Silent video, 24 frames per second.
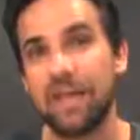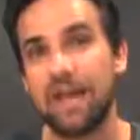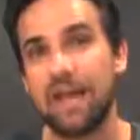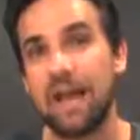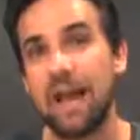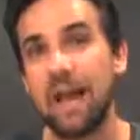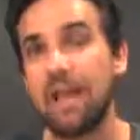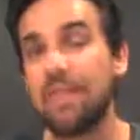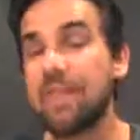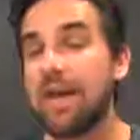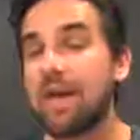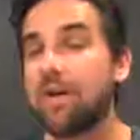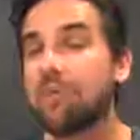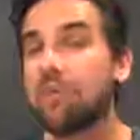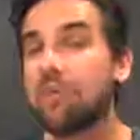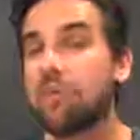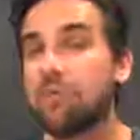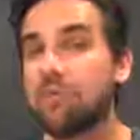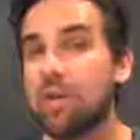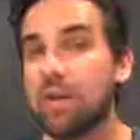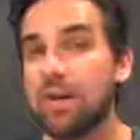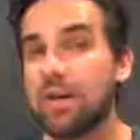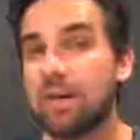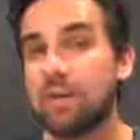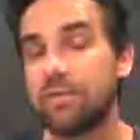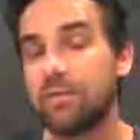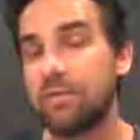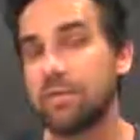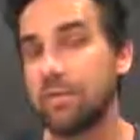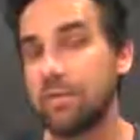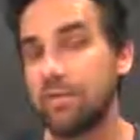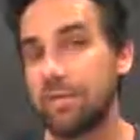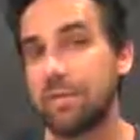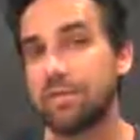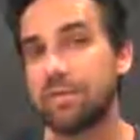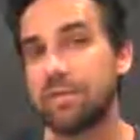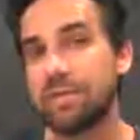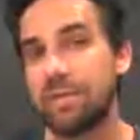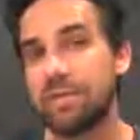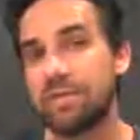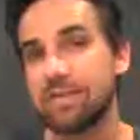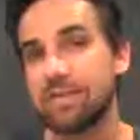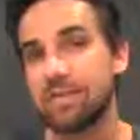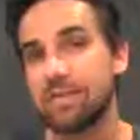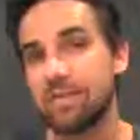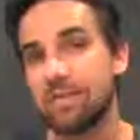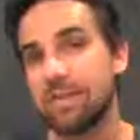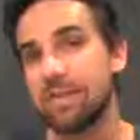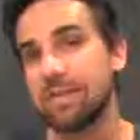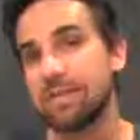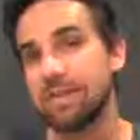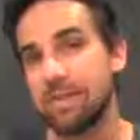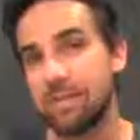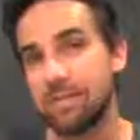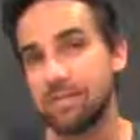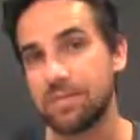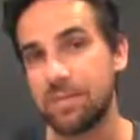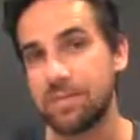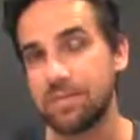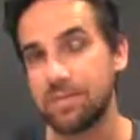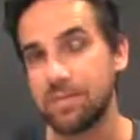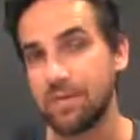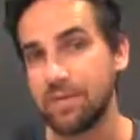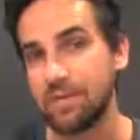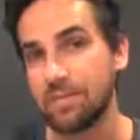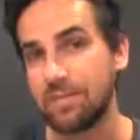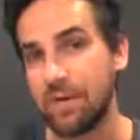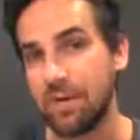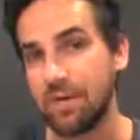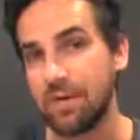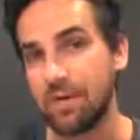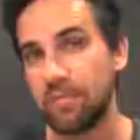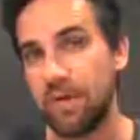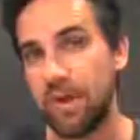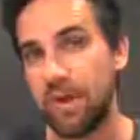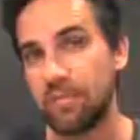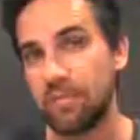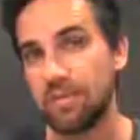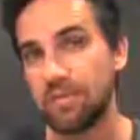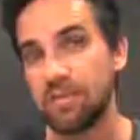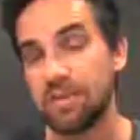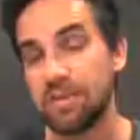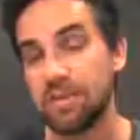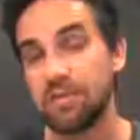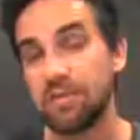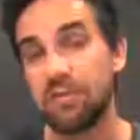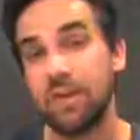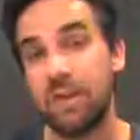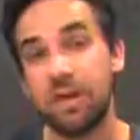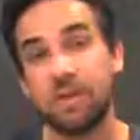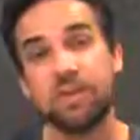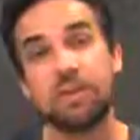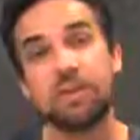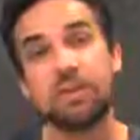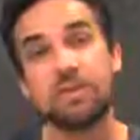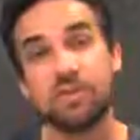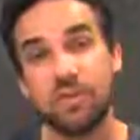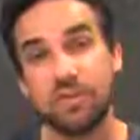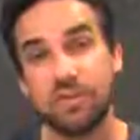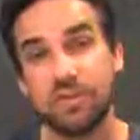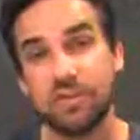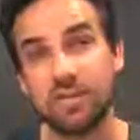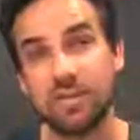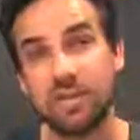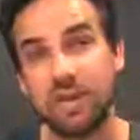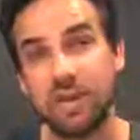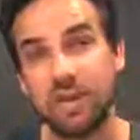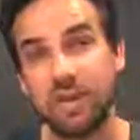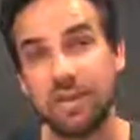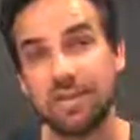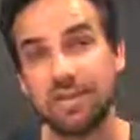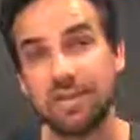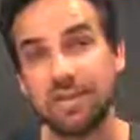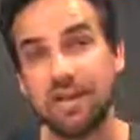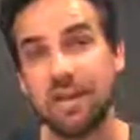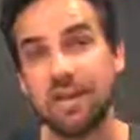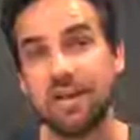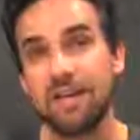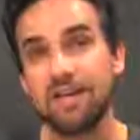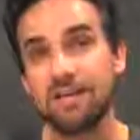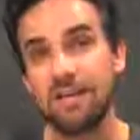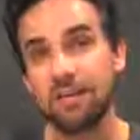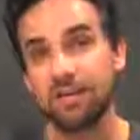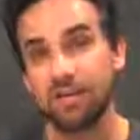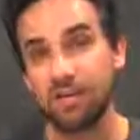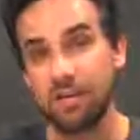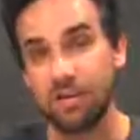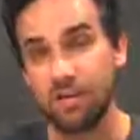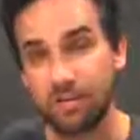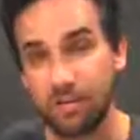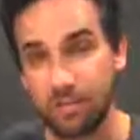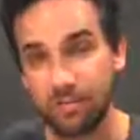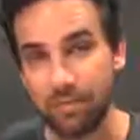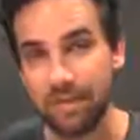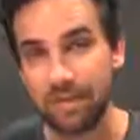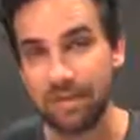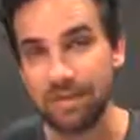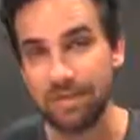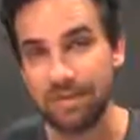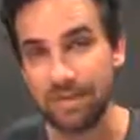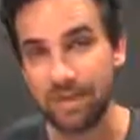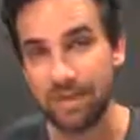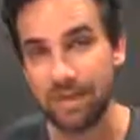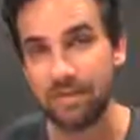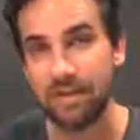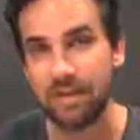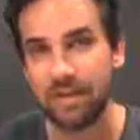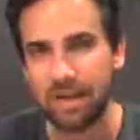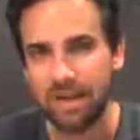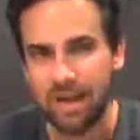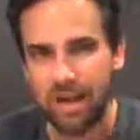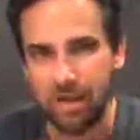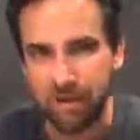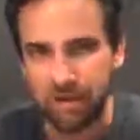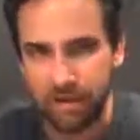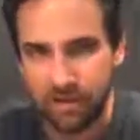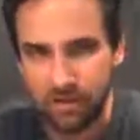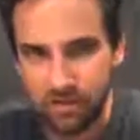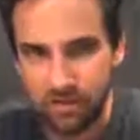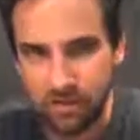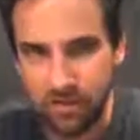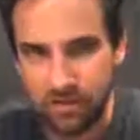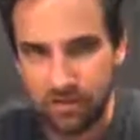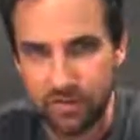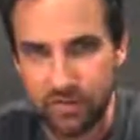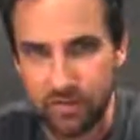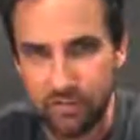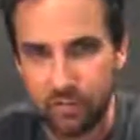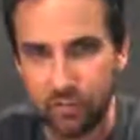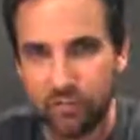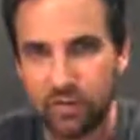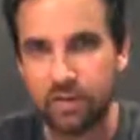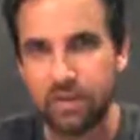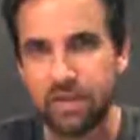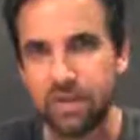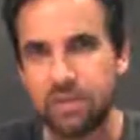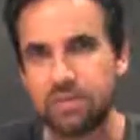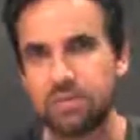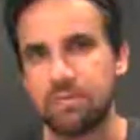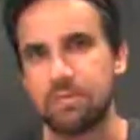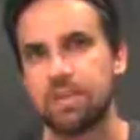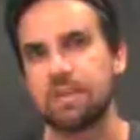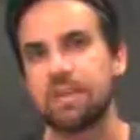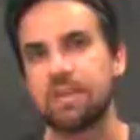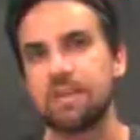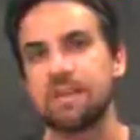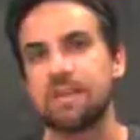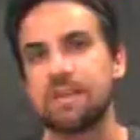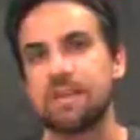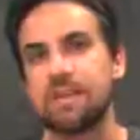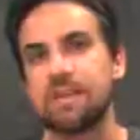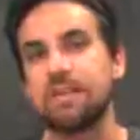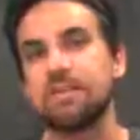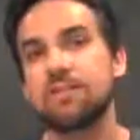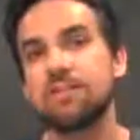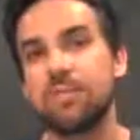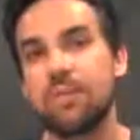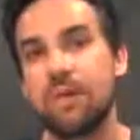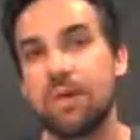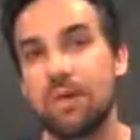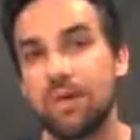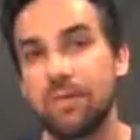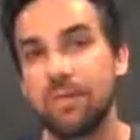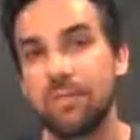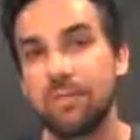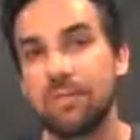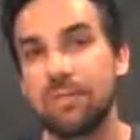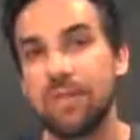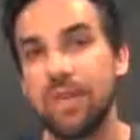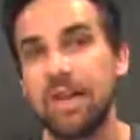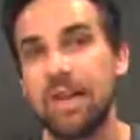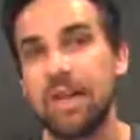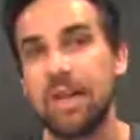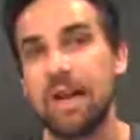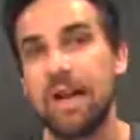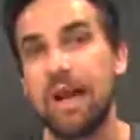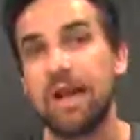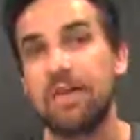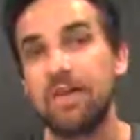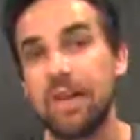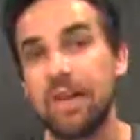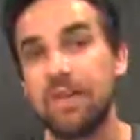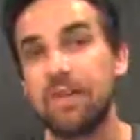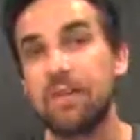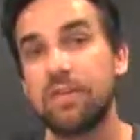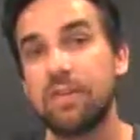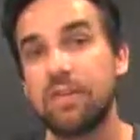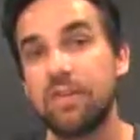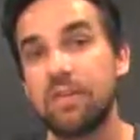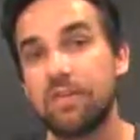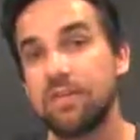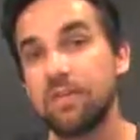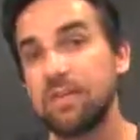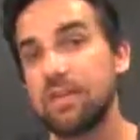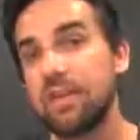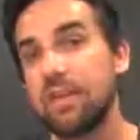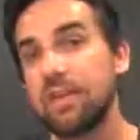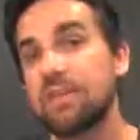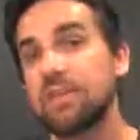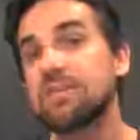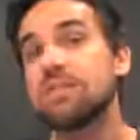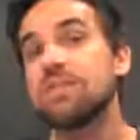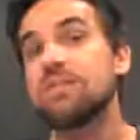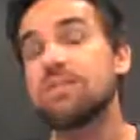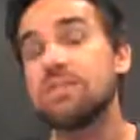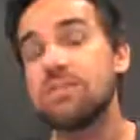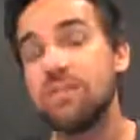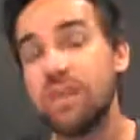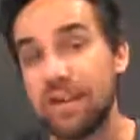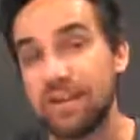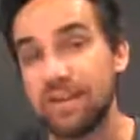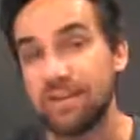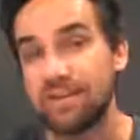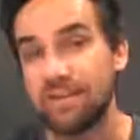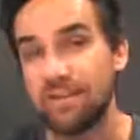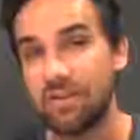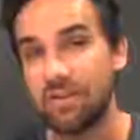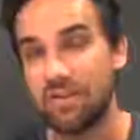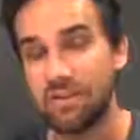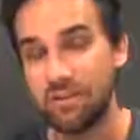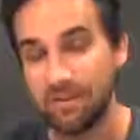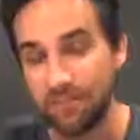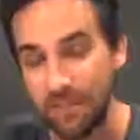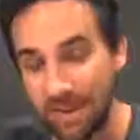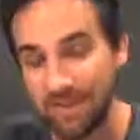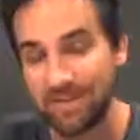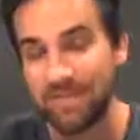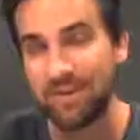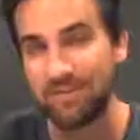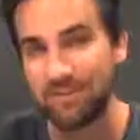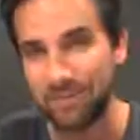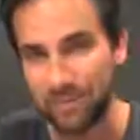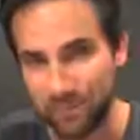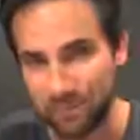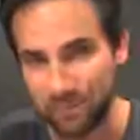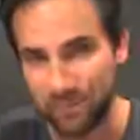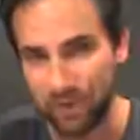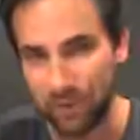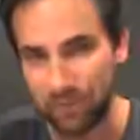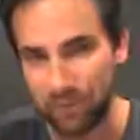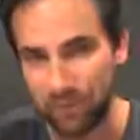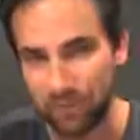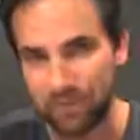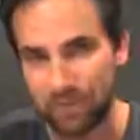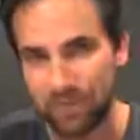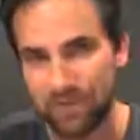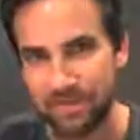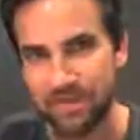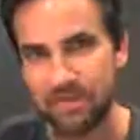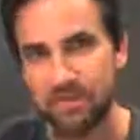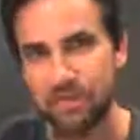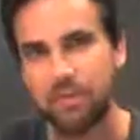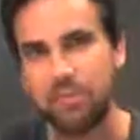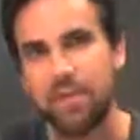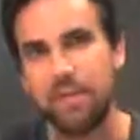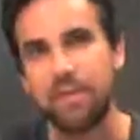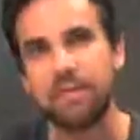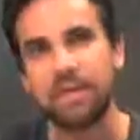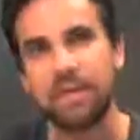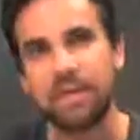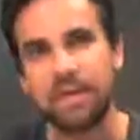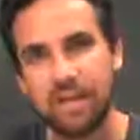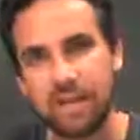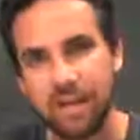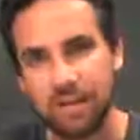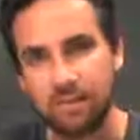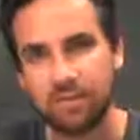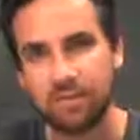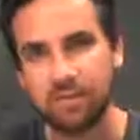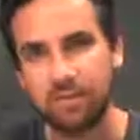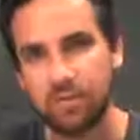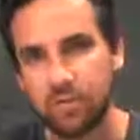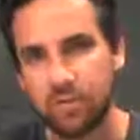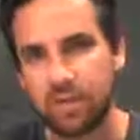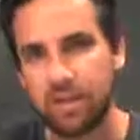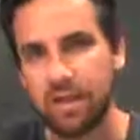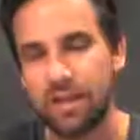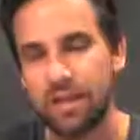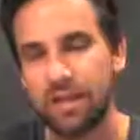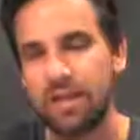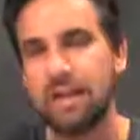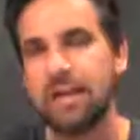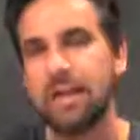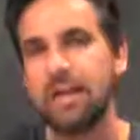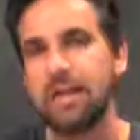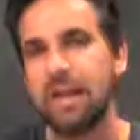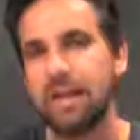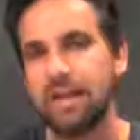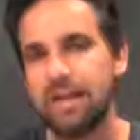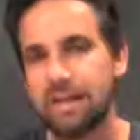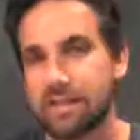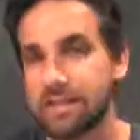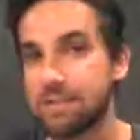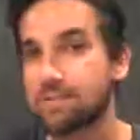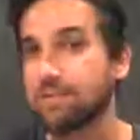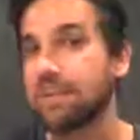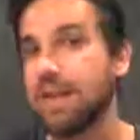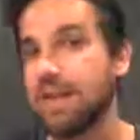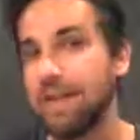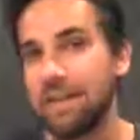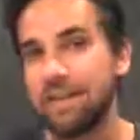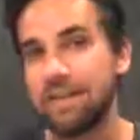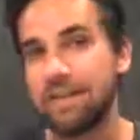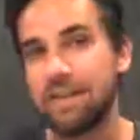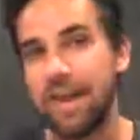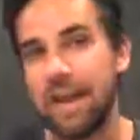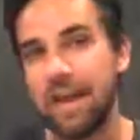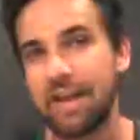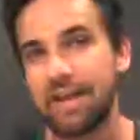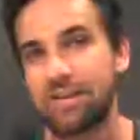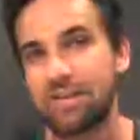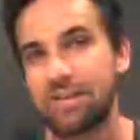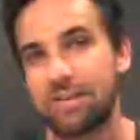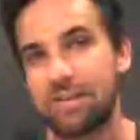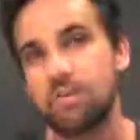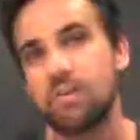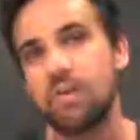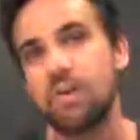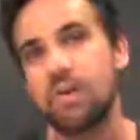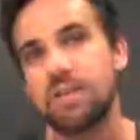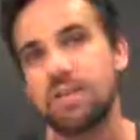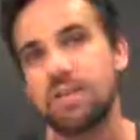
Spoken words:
And that will work if you remember those 2 other tips I just spoke about, which is vary your shot size. So show the big scene, then come in and show smaller things within the scene as well. And the other thing to do then is to narrate over the top of it. So remember to keep talking and explaining the action and what's